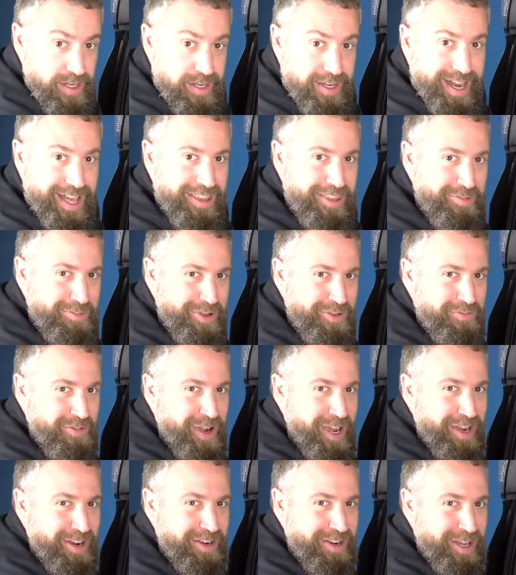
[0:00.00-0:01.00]
Now that we've
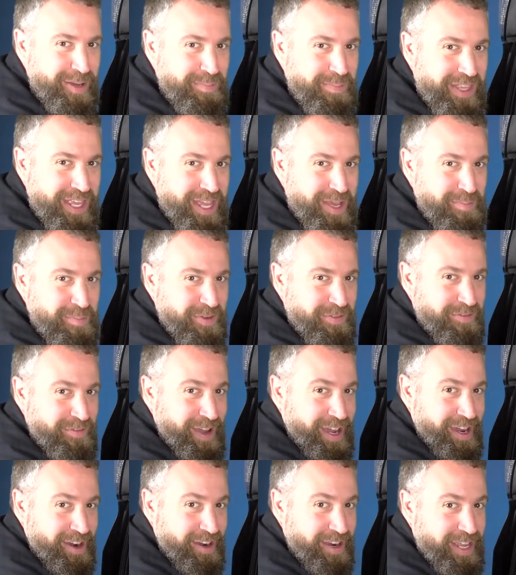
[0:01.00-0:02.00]
wired up the
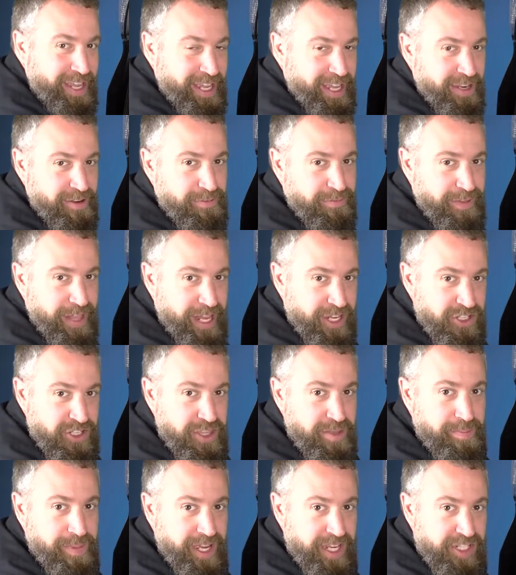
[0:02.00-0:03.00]
amplifier and
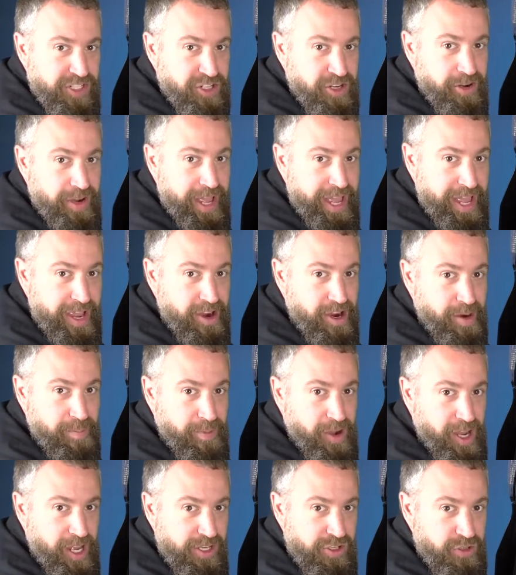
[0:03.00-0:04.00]
flashed the Maestro AR
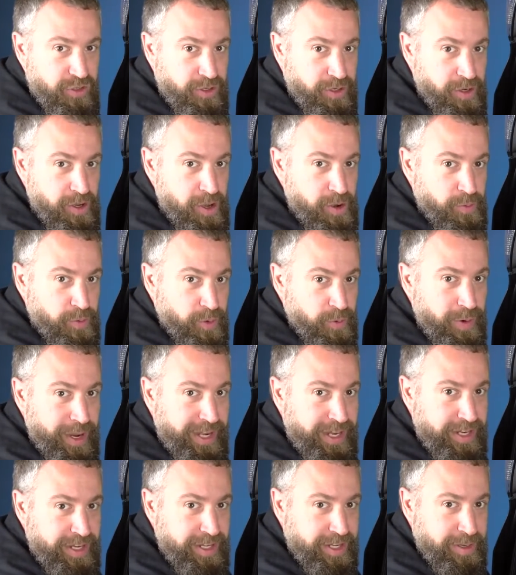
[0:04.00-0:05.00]
module, we're
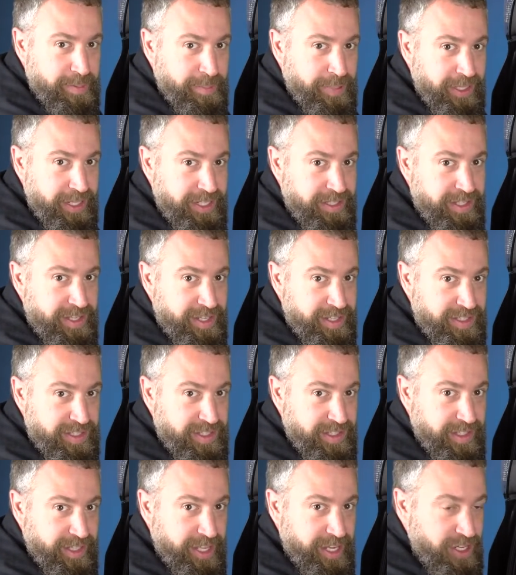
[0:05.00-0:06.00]
ready to complete the
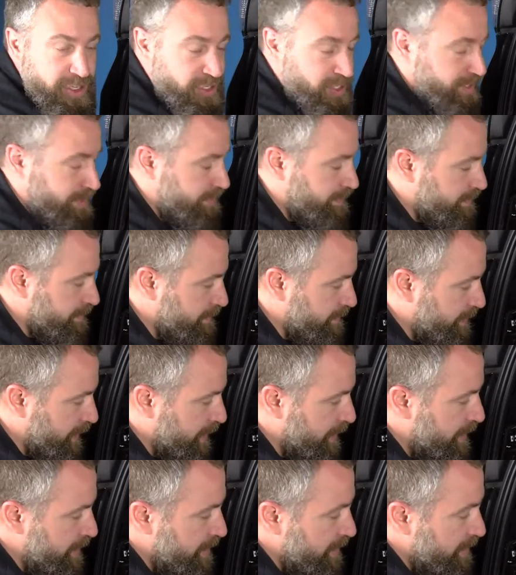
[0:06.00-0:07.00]
installation.
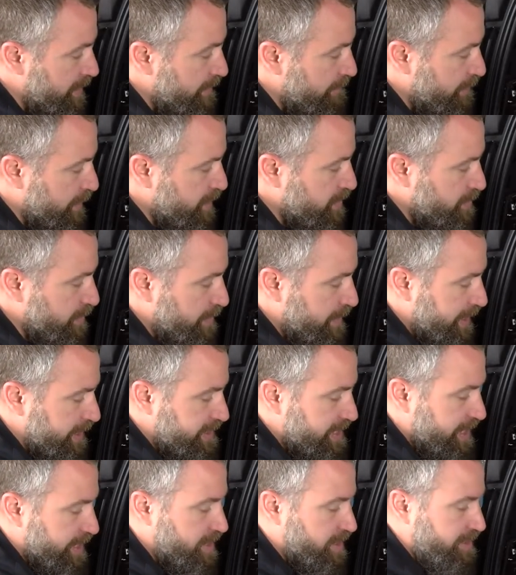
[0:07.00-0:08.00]
First, we want to
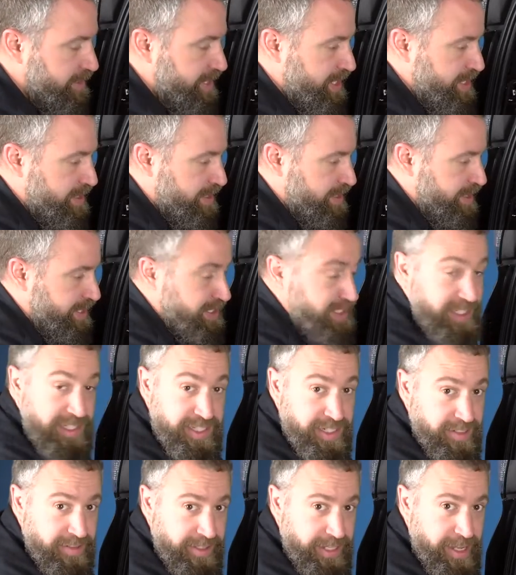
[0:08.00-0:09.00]
take our
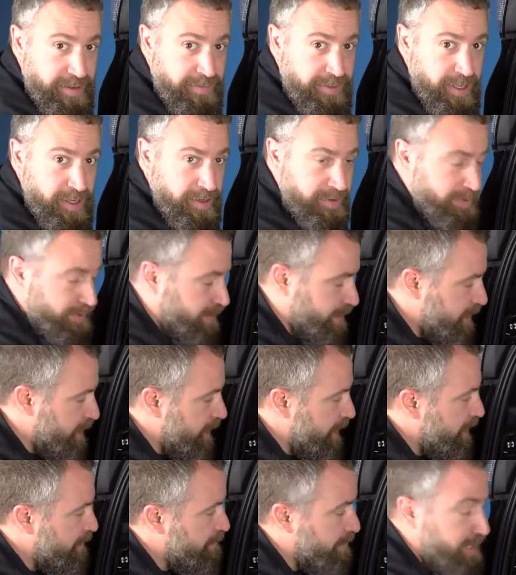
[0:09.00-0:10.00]
T-harnesses that are left over
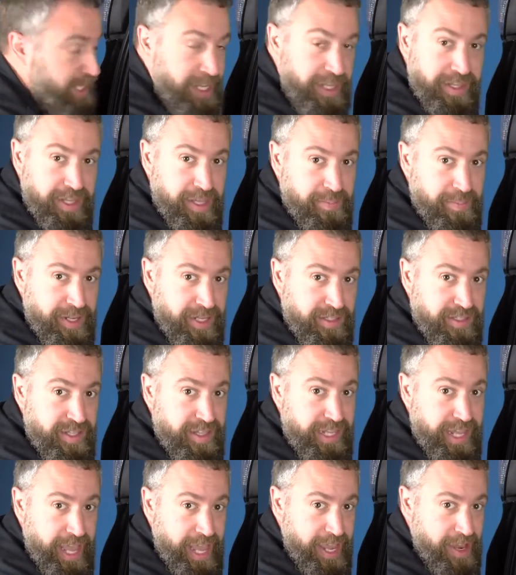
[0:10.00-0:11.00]
and plug them into
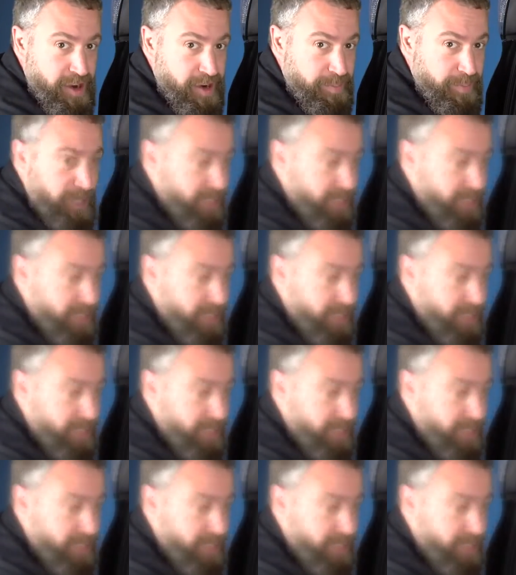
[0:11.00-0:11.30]
the AR